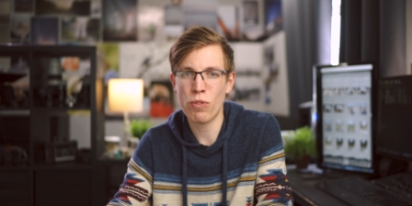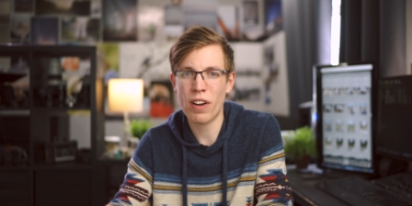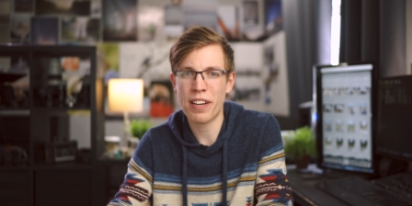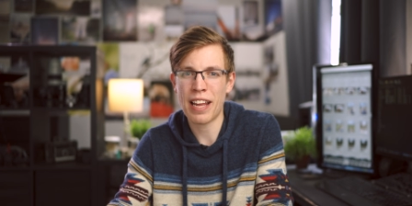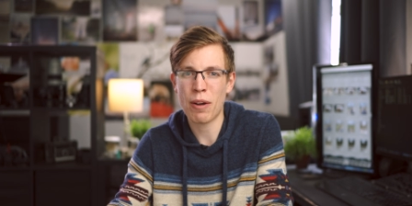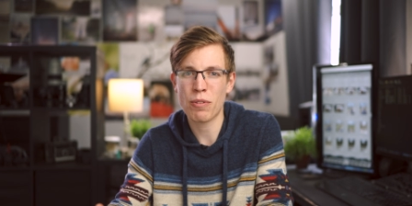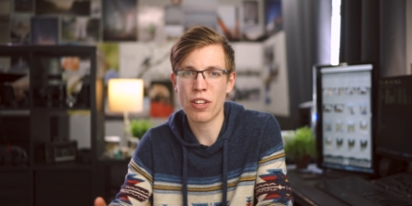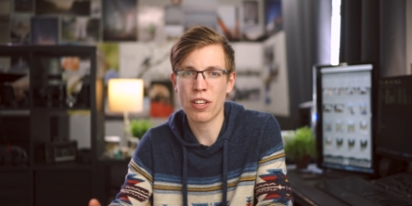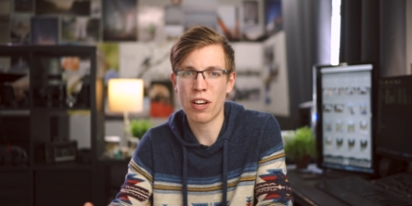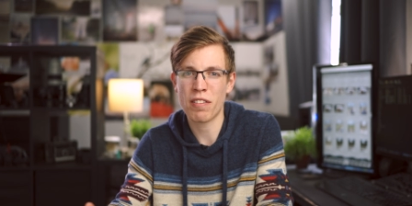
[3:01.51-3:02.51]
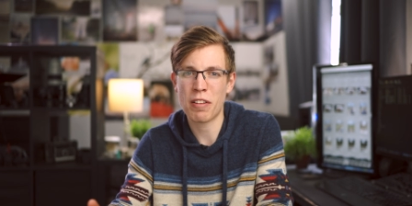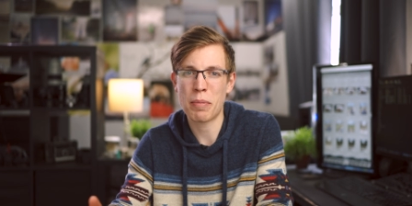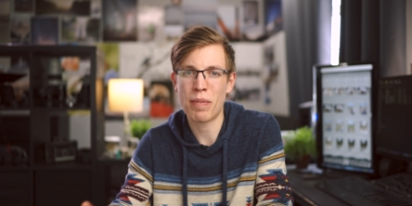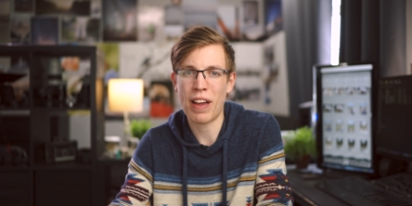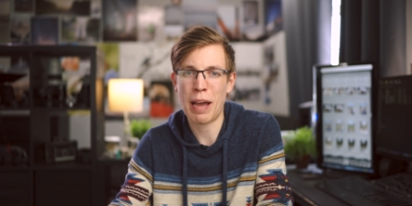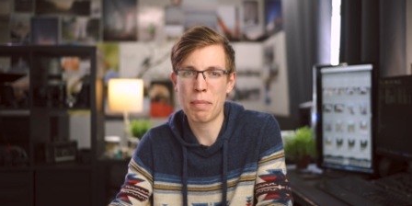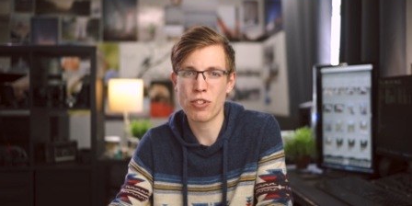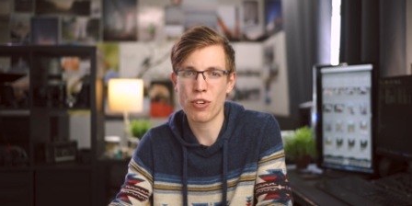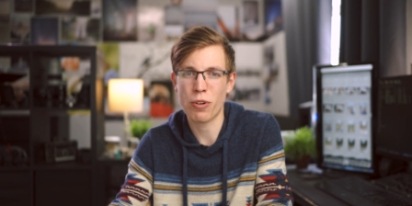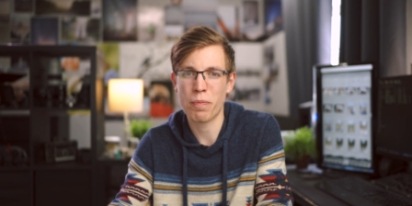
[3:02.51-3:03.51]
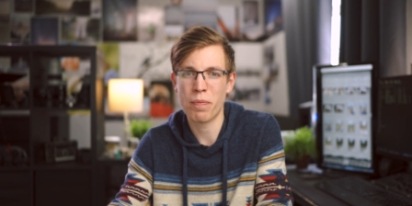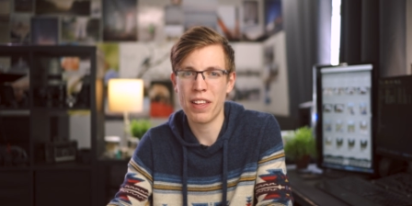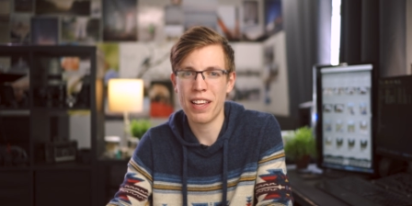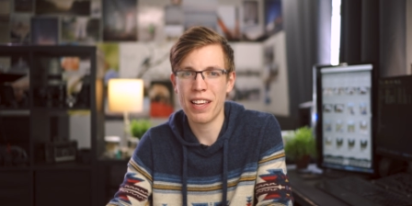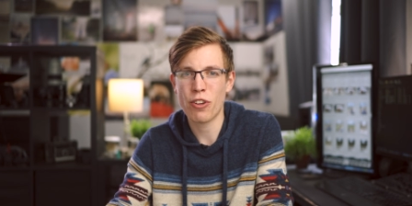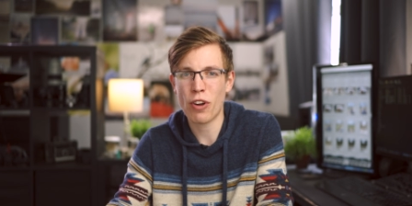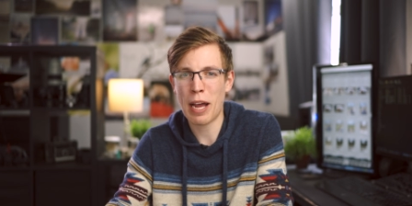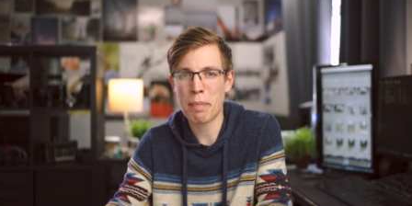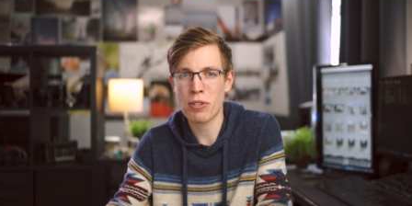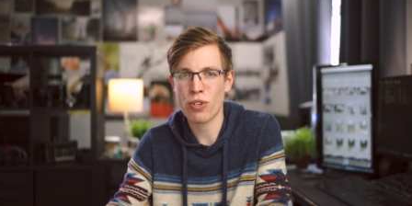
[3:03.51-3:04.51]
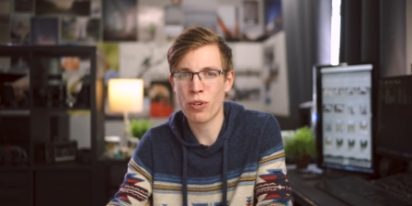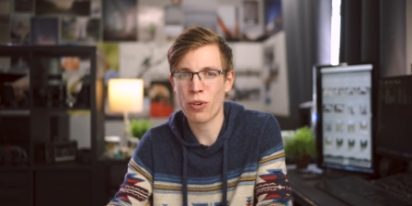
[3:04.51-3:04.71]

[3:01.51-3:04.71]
on now to the concept of aperture. Your aperture,